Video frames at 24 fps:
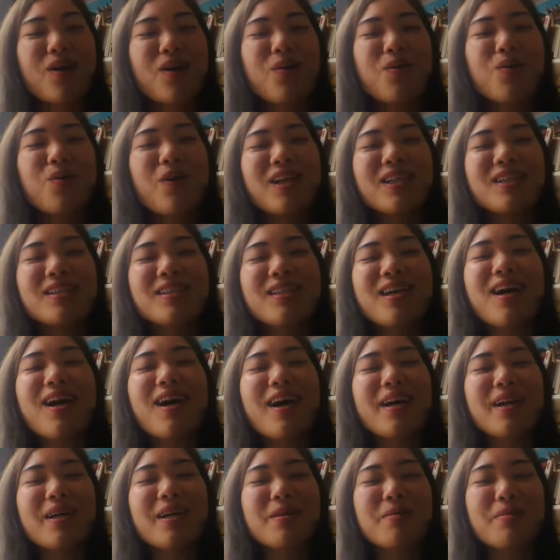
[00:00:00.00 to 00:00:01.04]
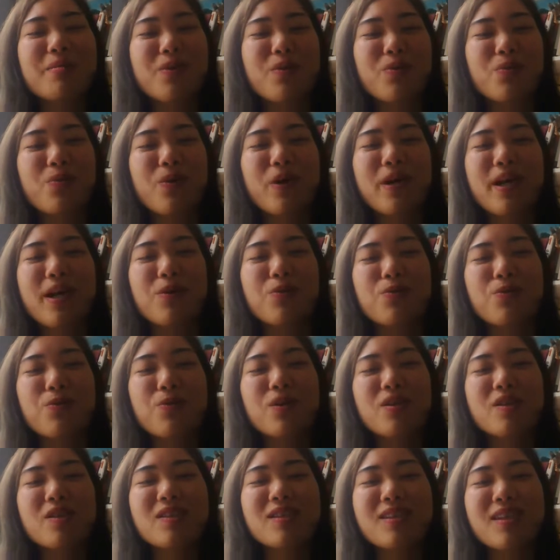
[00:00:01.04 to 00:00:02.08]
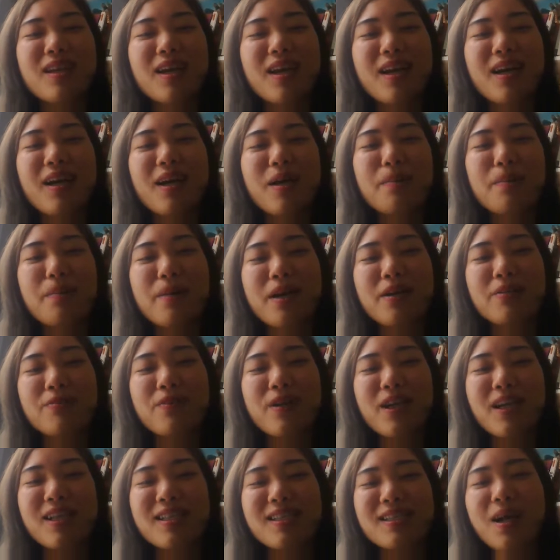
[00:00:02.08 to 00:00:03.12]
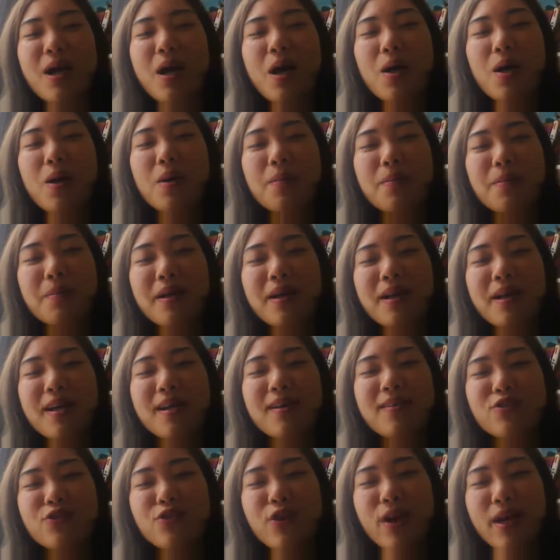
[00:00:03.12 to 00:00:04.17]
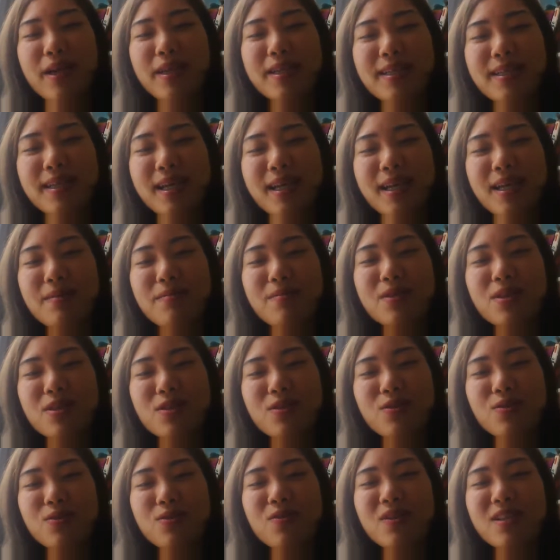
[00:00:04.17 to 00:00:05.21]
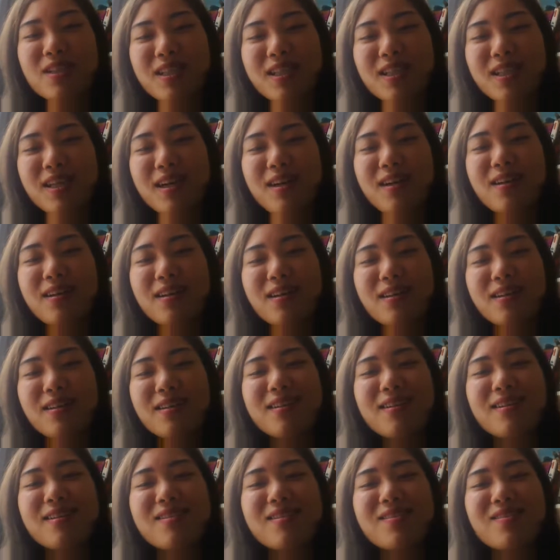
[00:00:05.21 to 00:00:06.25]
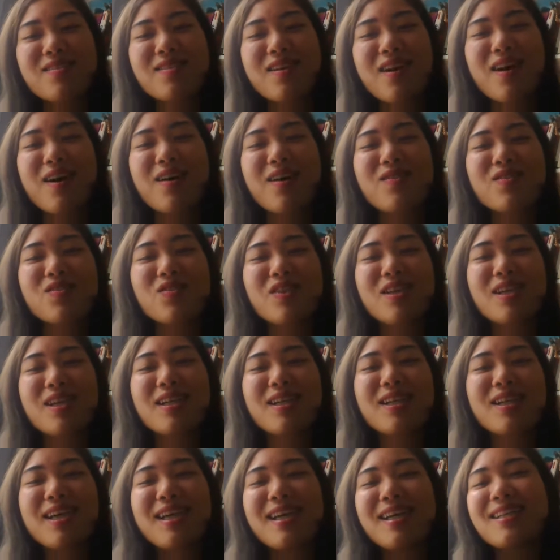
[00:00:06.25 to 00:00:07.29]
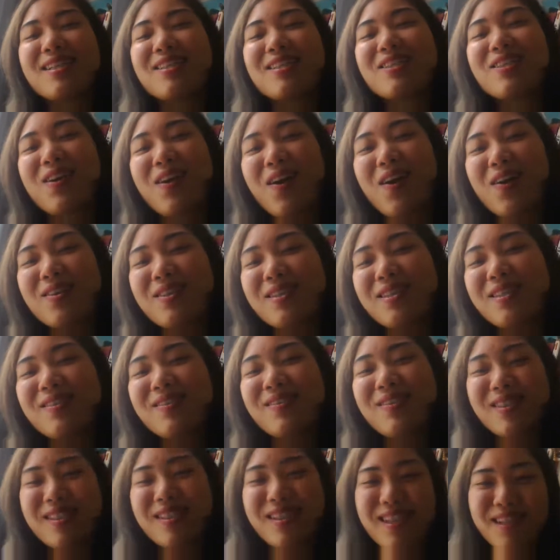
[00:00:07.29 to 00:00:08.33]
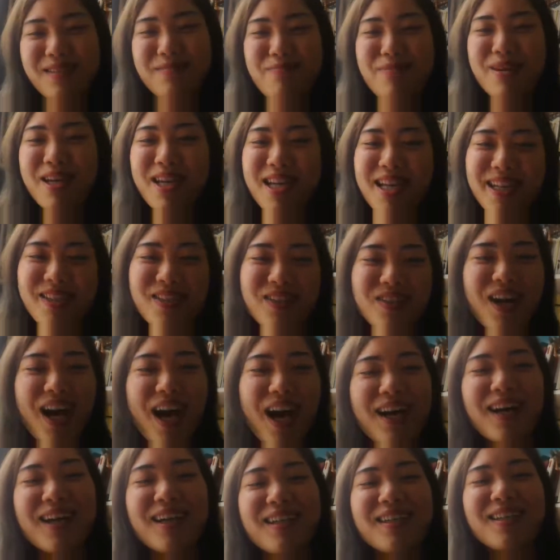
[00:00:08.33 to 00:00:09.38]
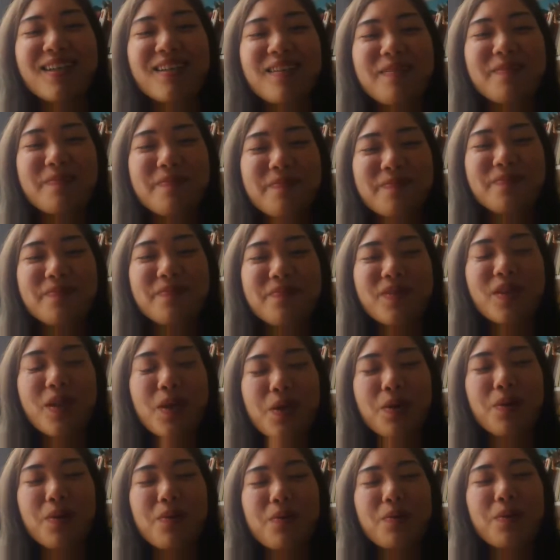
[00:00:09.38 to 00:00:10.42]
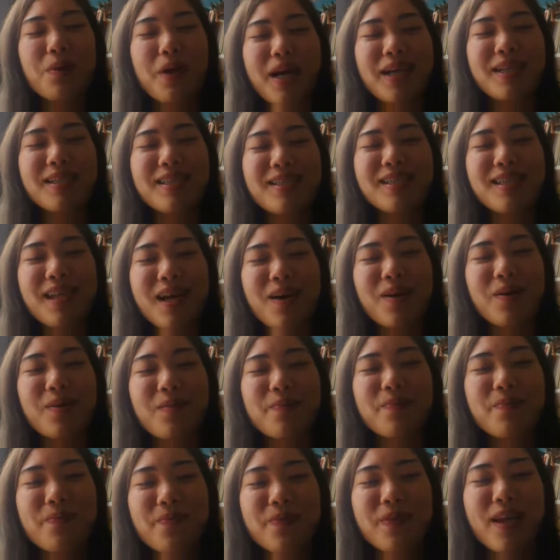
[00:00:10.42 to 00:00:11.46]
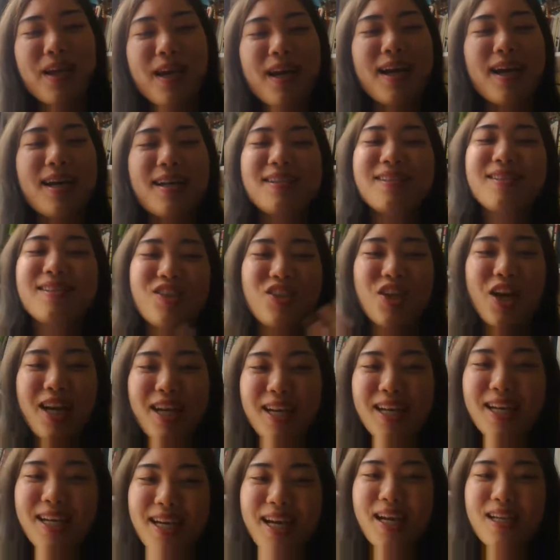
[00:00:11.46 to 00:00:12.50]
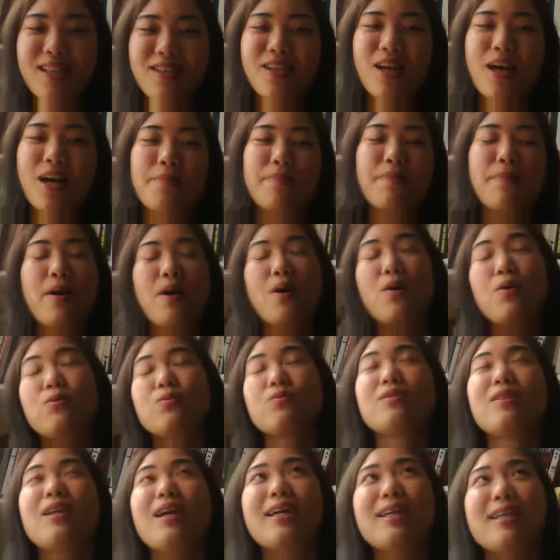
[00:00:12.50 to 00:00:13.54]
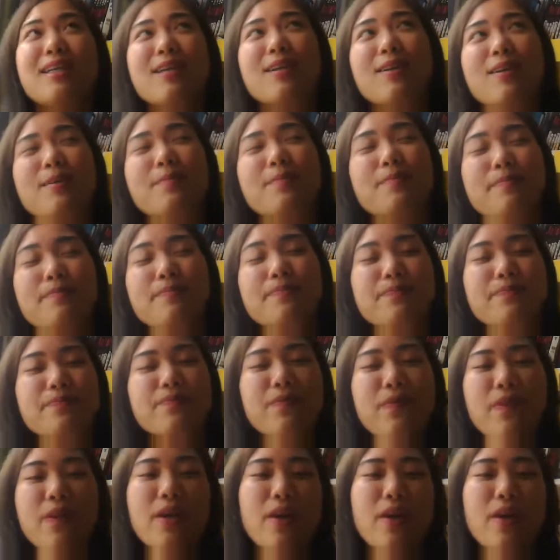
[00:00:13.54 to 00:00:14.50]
One time when I was at my friend's home, Jenny came to visit her, so she introduced me to her. Right, so Jenny and I both like going